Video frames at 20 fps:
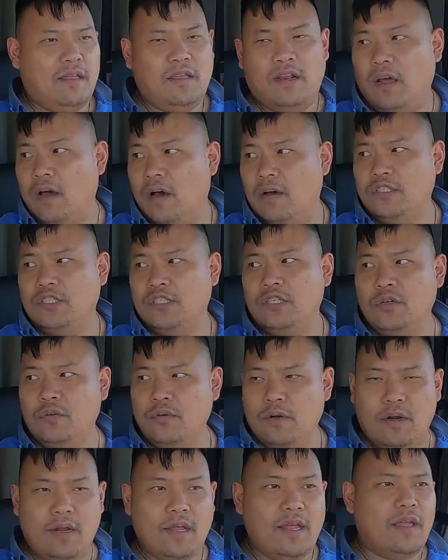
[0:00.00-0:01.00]
you know, I'll
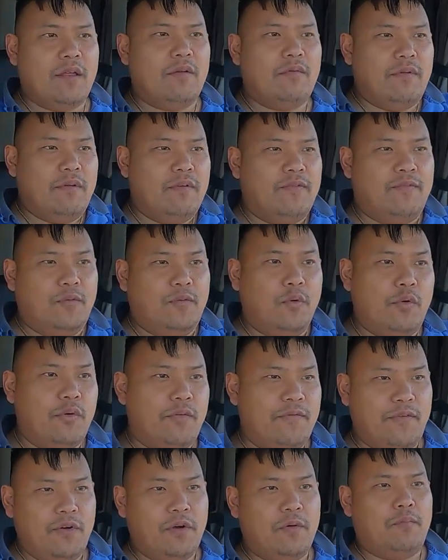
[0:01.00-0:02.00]
do a full
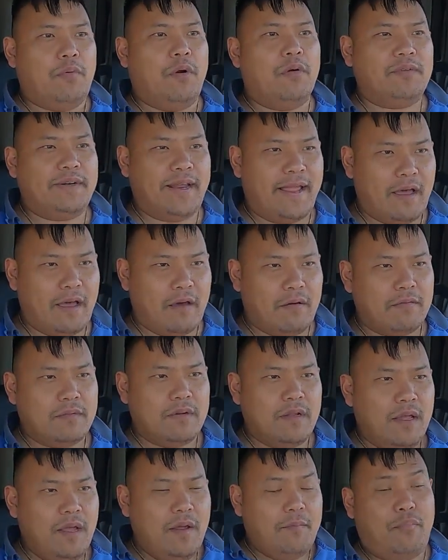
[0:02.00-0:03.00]
review breakdown
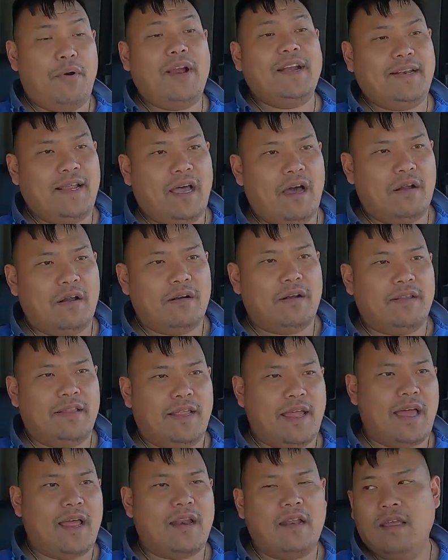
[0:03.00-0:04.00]
on
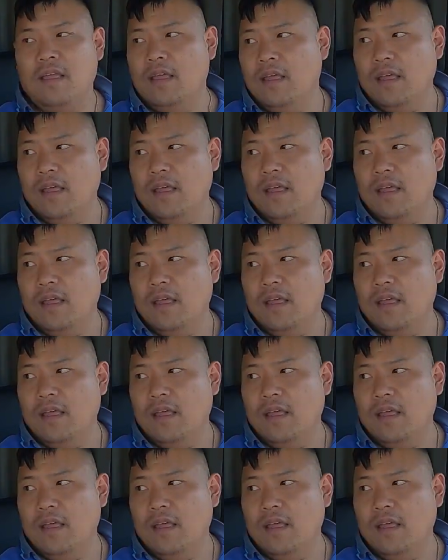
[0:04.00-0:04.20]
that,